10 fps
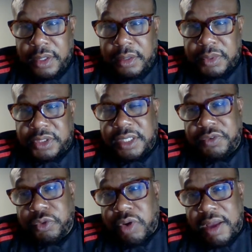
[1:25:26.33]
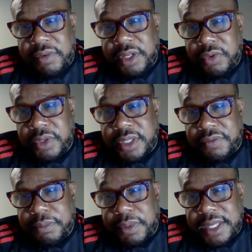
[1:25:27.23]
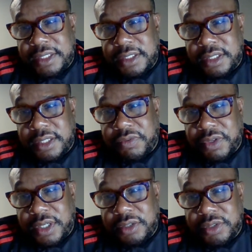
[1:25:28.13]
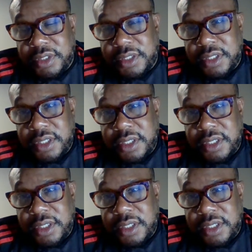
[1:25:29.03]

But see, if you're traveling, you're in different places in different countries.